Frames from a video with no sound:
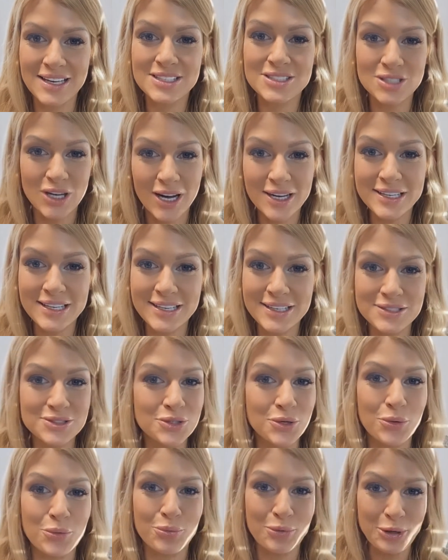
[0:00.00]
talking
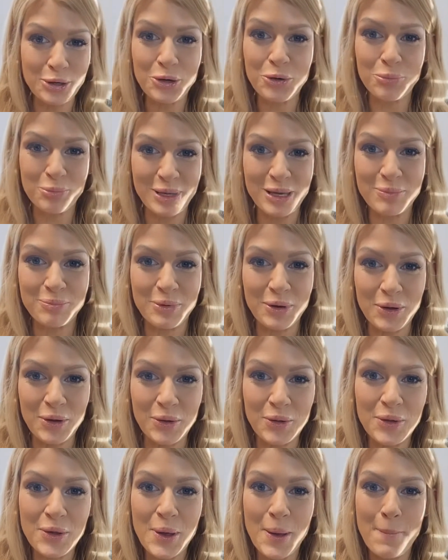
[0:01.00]
to real
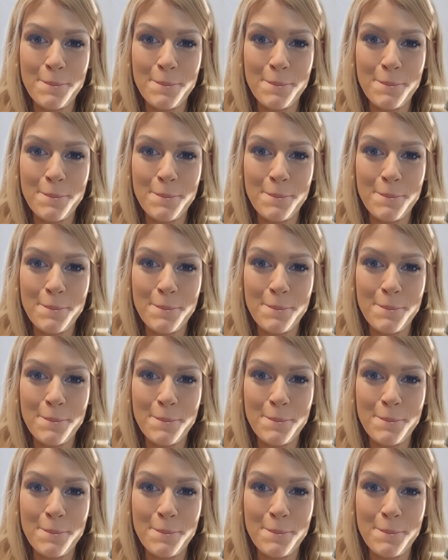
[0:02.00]
people